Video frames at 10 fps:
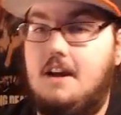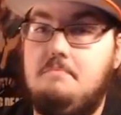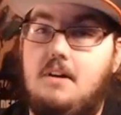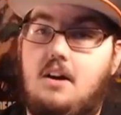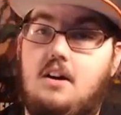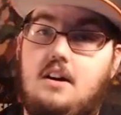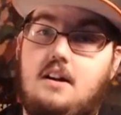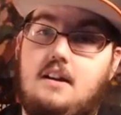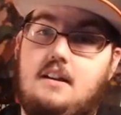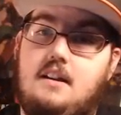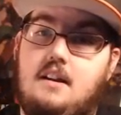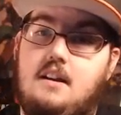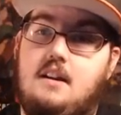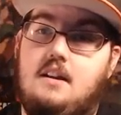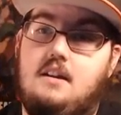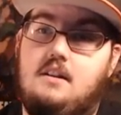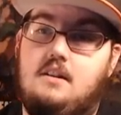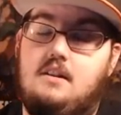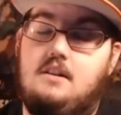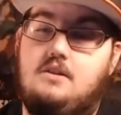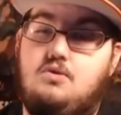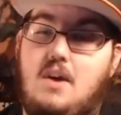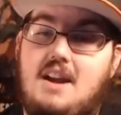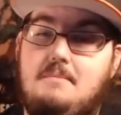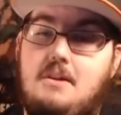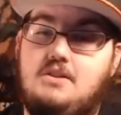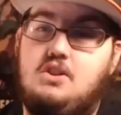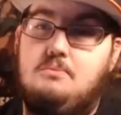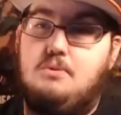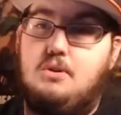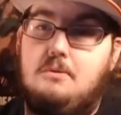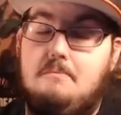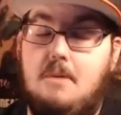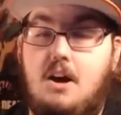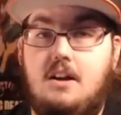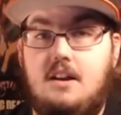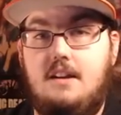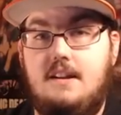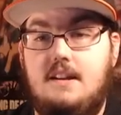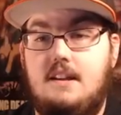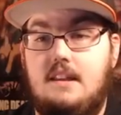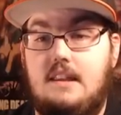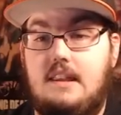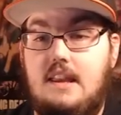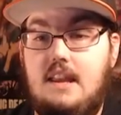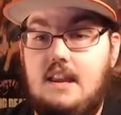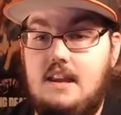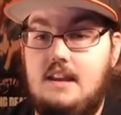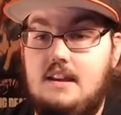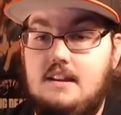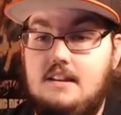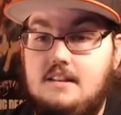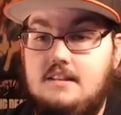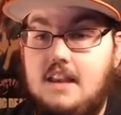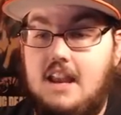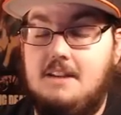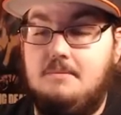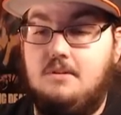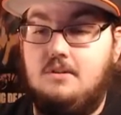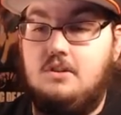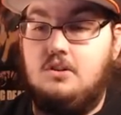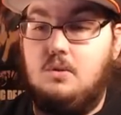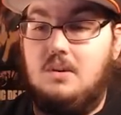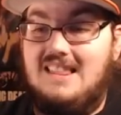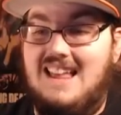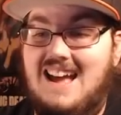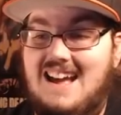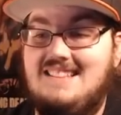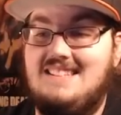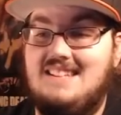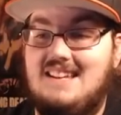up on Dragon Ball Super manga, he is able to do a lot,